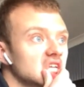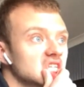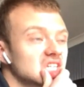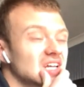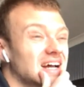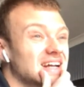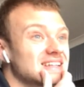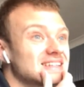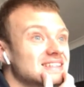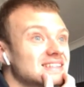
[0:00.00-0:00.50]

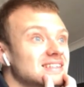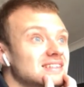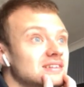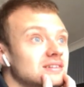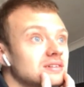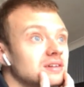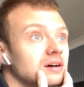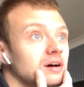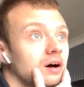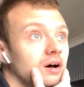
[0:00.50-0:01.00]

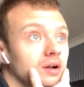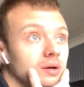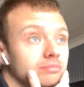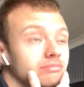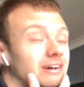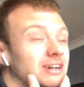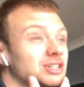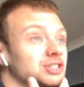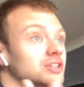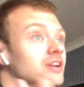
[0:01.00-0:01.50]
sets on
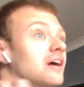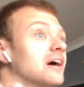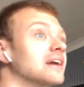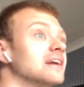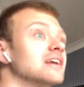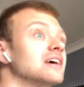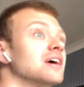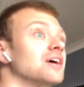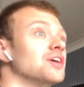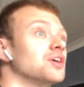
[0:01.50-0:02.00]
a branch
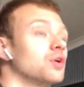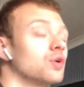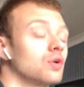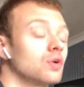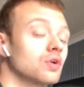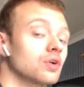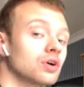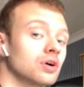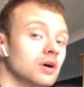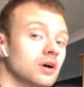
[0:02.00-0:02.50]
line near
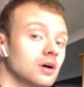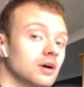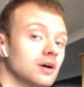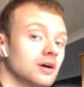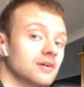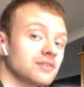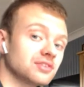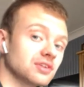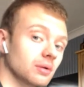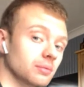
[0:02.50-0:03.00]
York.
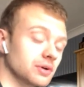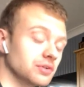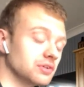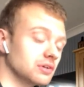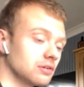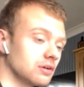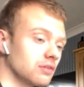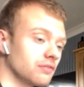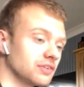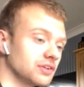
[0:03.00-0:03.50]
So I'm
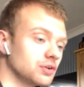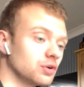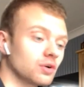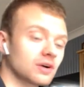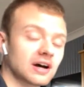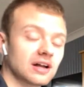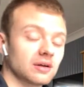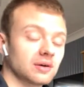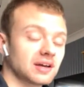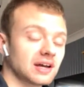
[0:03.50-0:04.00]
using a lot of the
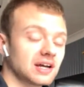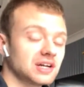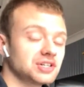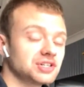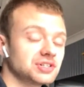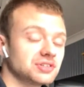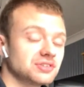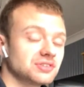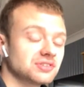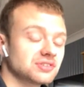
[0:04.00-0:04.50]
York
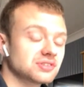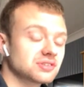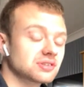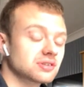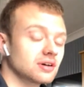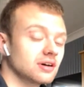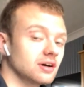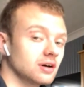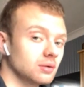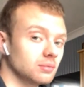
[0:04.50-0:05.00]

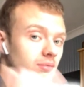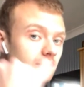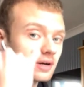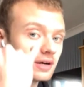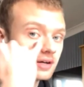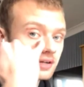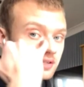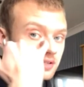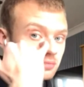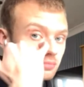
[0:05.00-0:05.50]
allocations
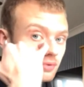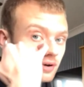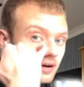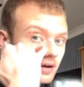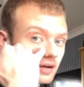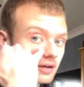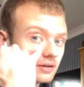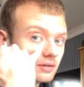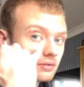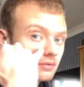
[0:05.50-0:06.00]
as
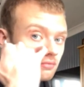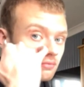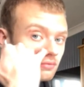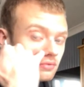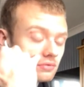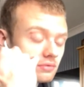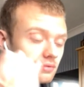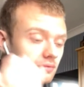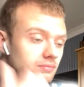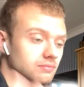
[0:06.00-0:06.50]
my
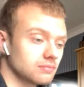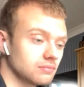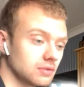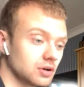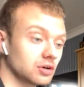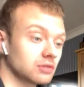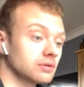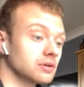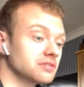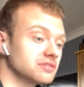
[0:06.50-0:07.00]

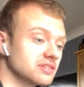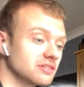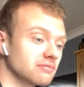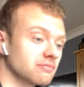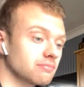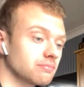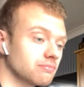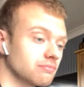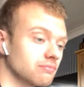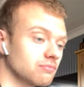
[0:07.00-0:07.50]

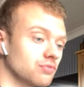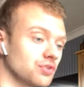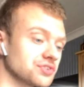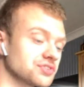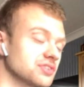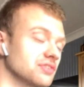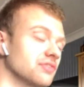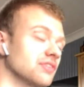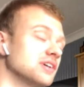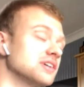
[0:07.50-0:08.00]
locomotive
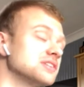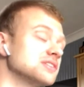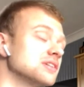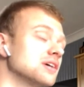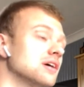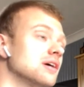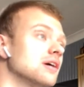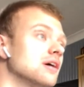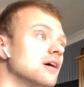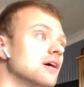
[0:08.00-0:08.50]
roster
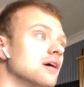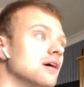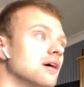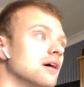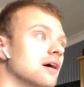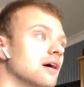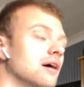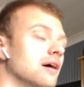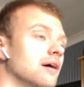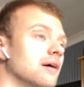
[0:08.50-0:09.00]
fleet,
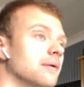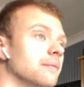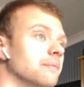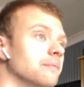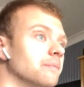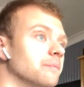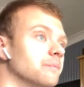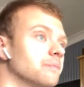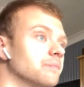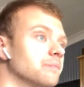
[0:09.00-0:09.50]

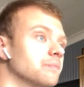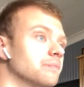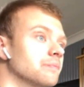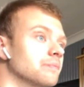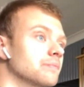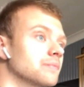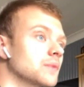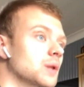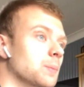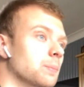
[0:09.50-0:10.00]

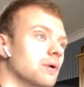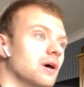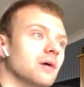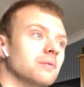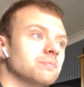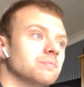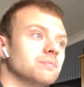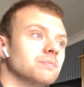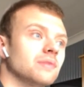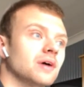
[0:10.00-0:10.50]
but
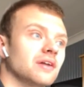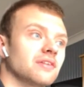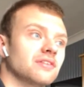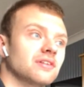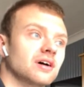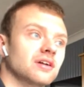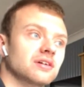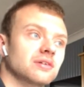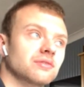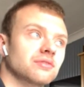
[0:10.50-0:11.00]

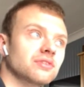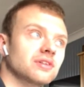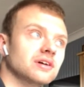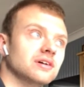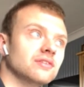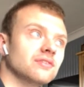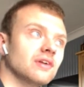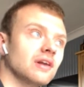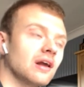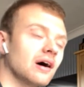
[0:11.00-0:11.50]
I don't
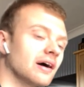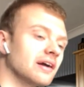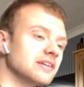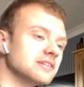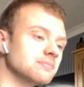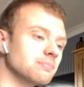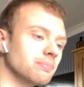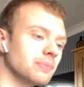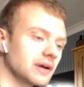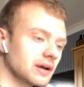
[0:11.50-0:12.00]
think the
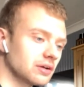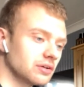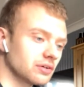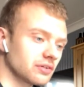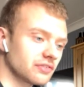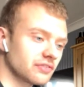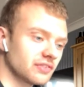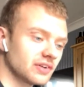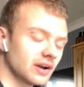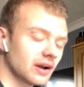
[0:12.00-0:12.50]
line is big
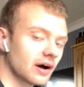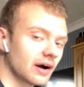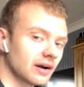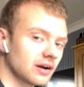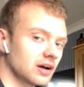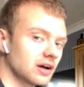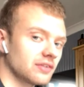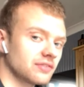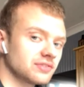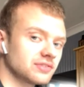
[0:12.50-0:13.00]
enough for
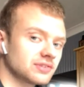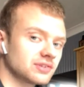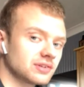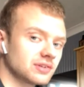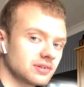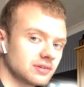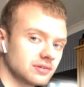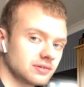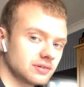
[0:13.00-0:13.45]
9Fs.